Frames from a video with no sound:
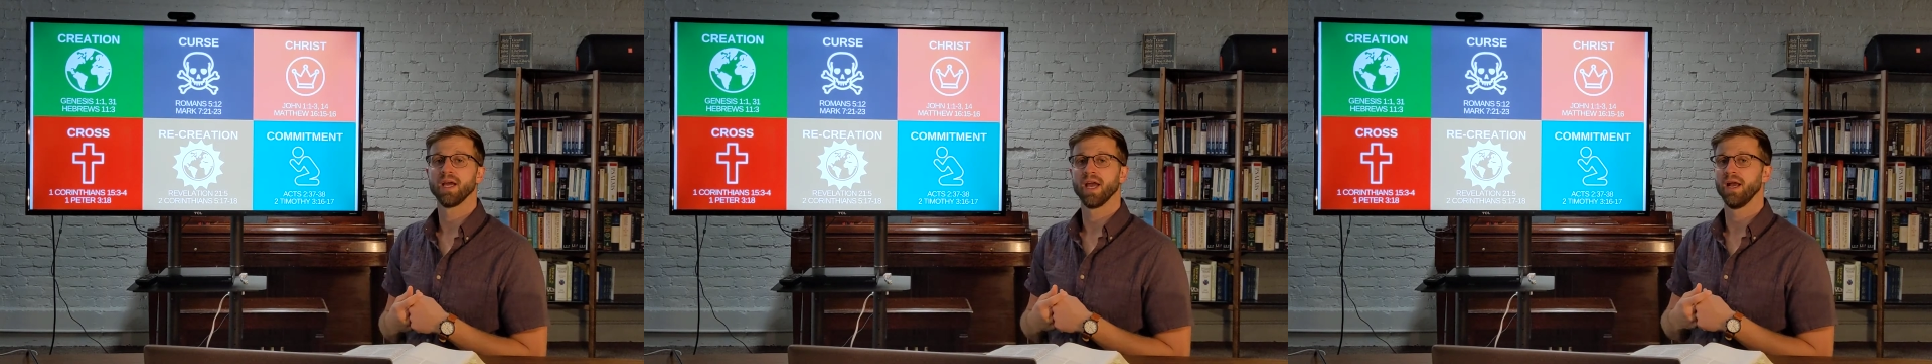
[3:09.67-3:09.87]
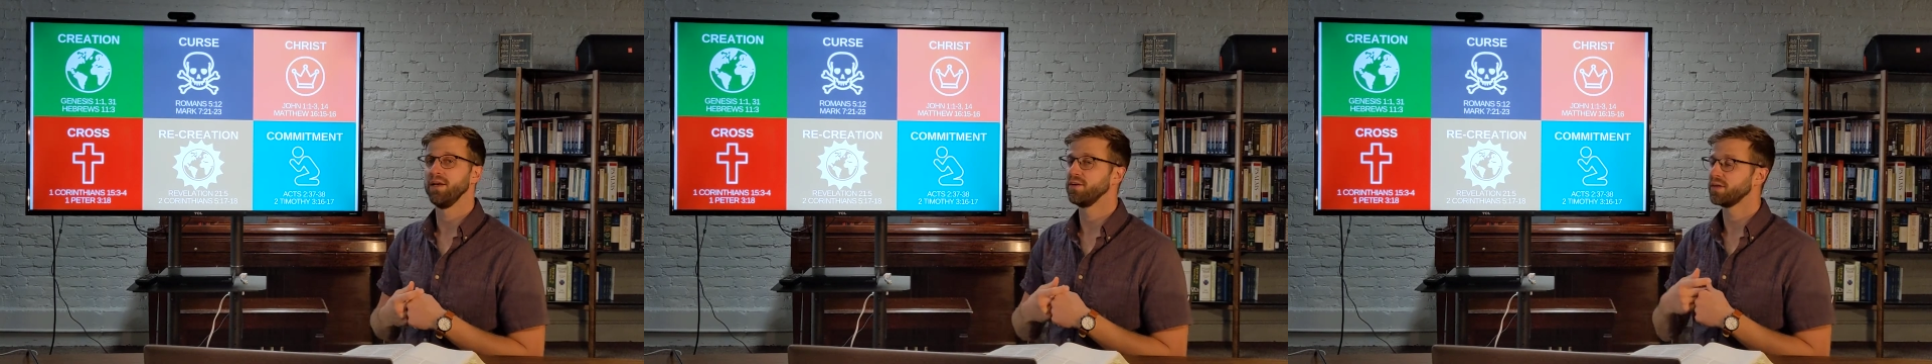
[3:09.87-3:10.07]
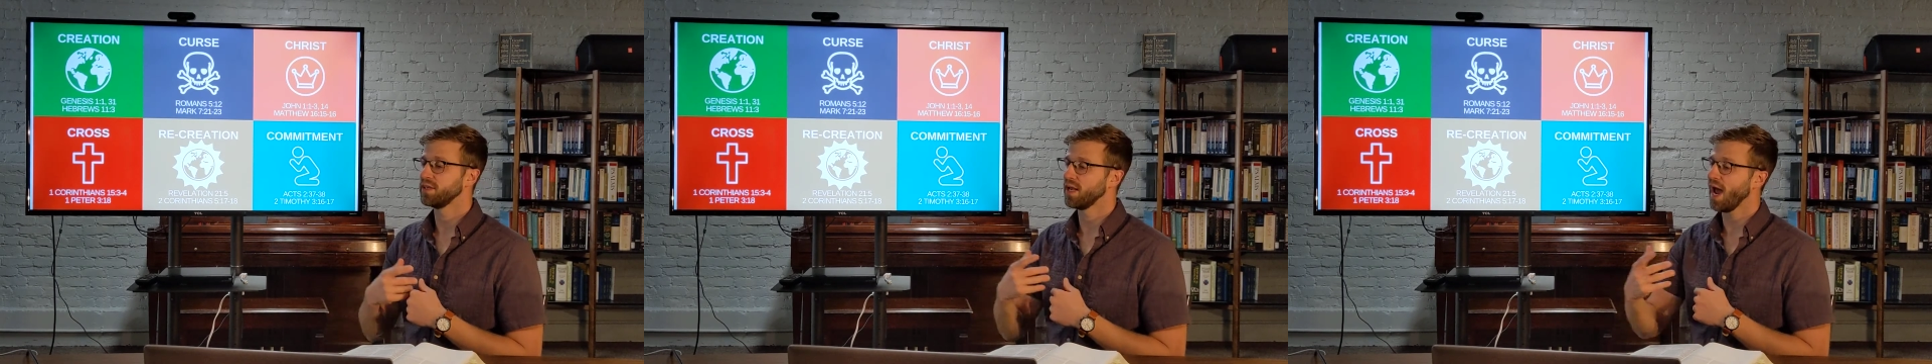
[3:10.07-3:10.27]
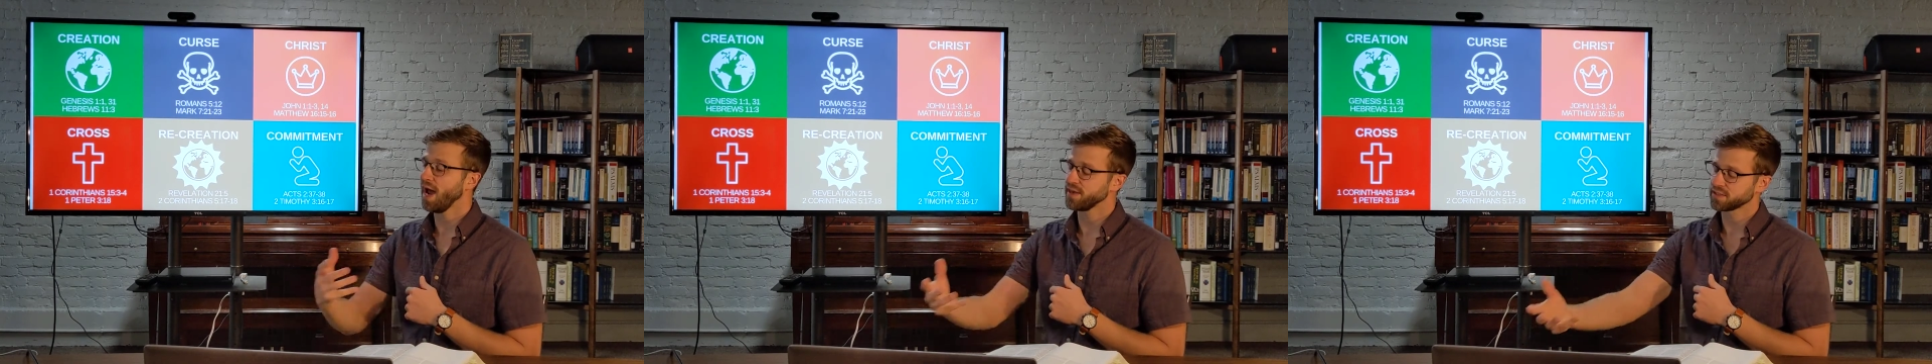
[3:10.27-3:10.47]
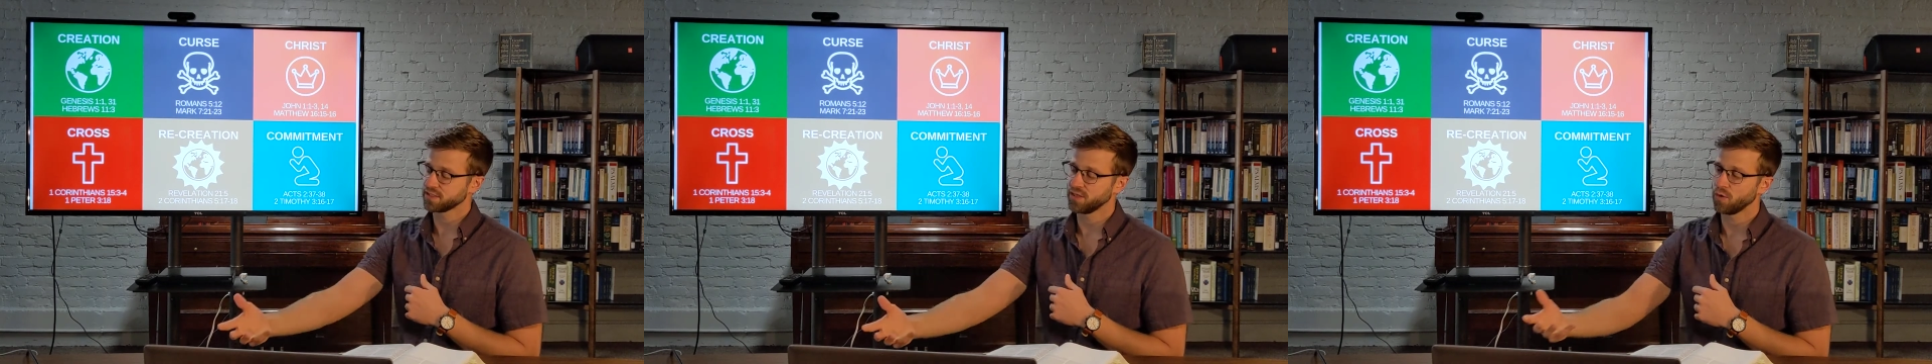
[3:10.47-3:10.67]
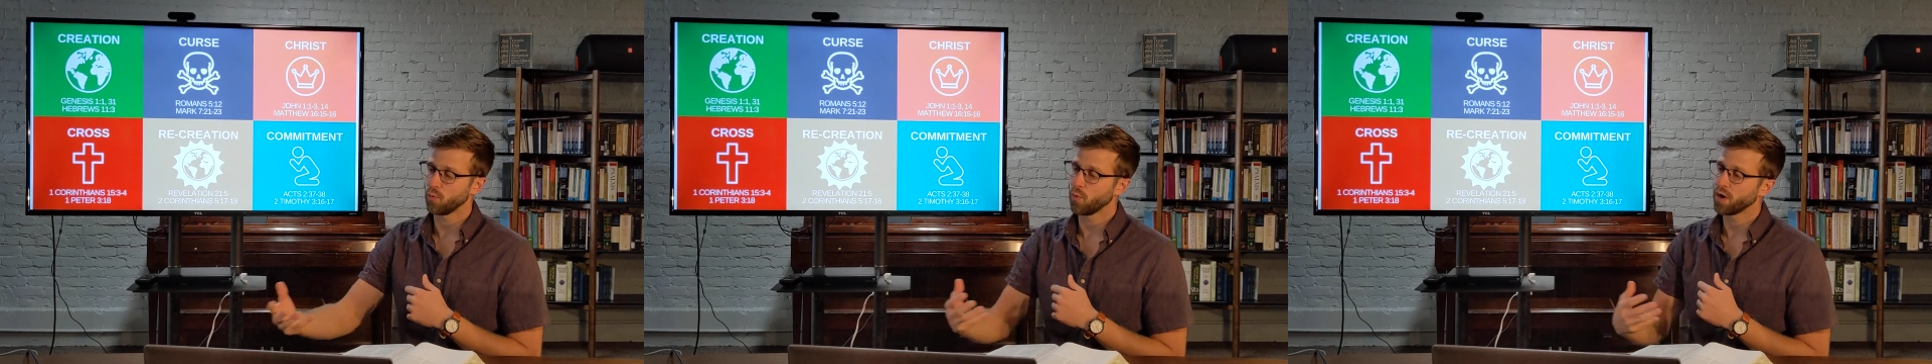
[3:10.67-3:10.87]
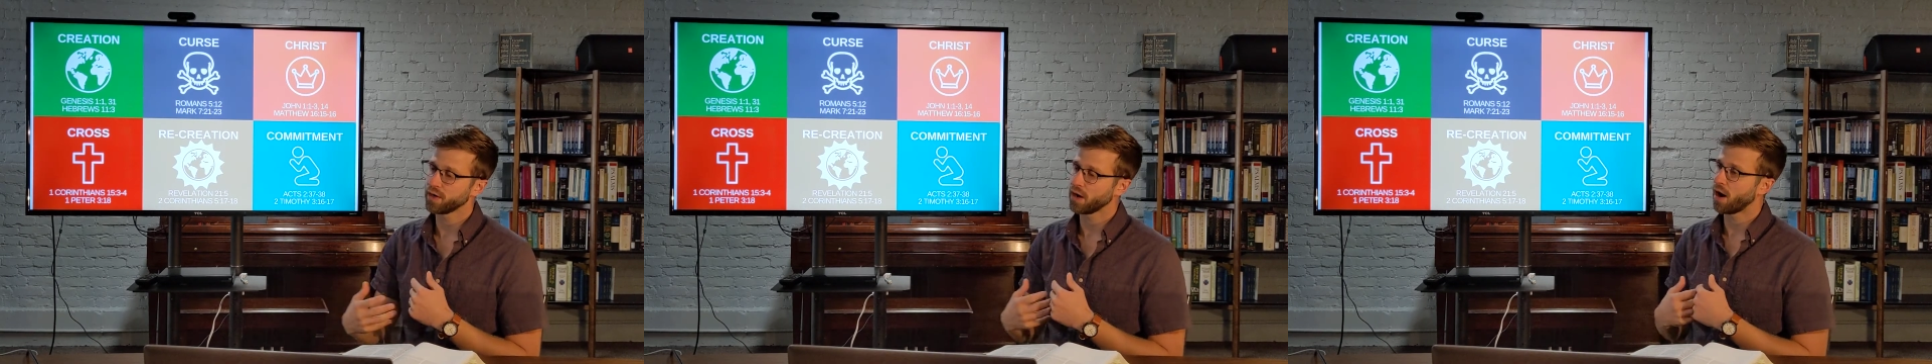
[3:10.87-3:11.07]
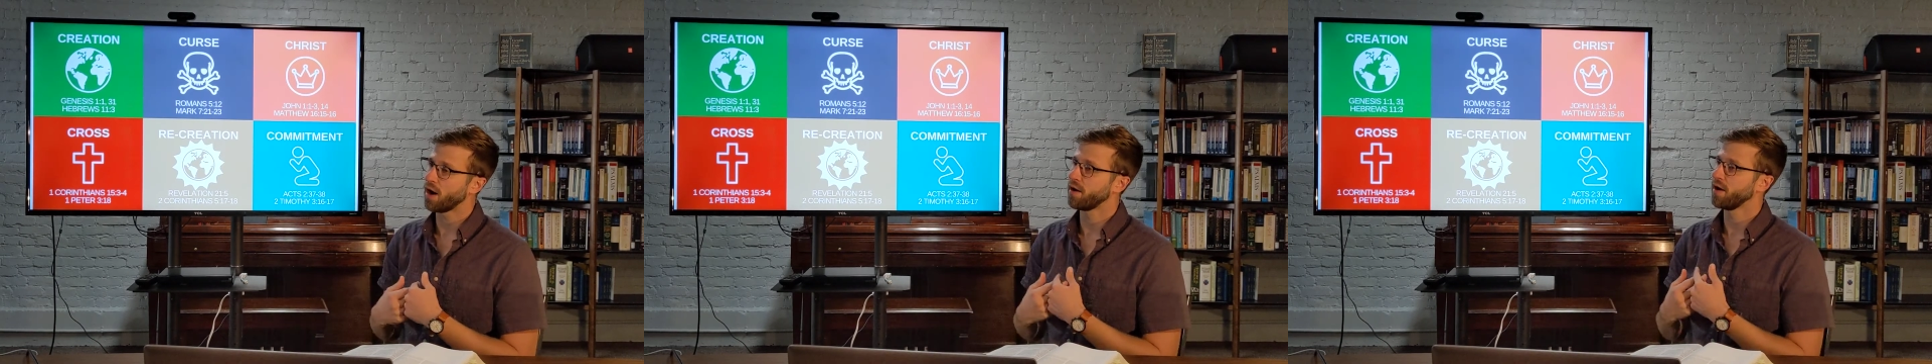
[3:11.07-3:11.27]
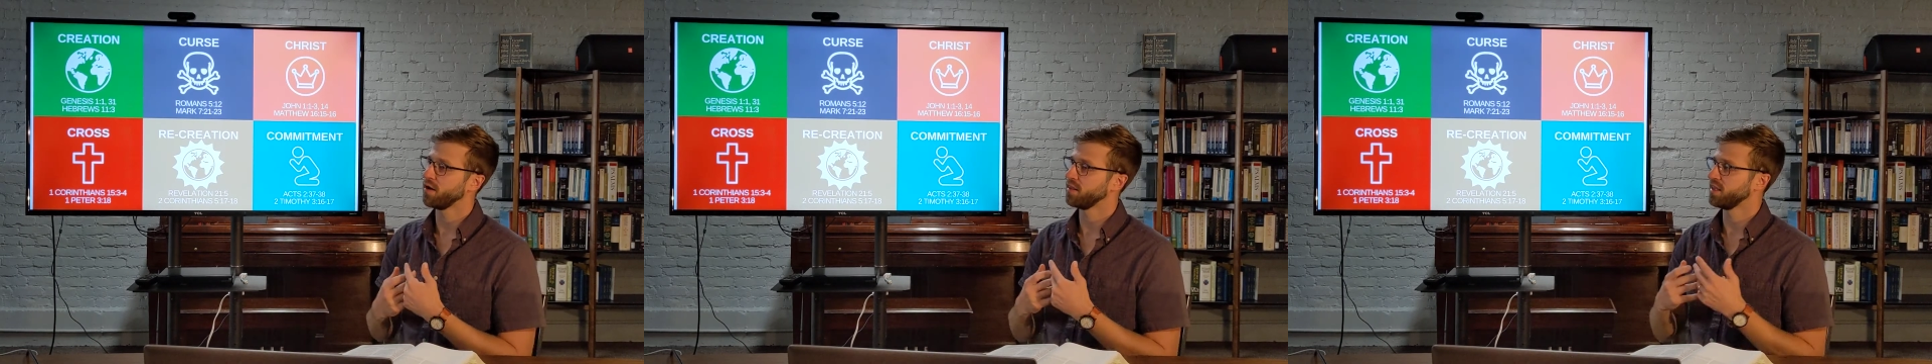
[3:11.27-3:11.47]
And you could ask, what are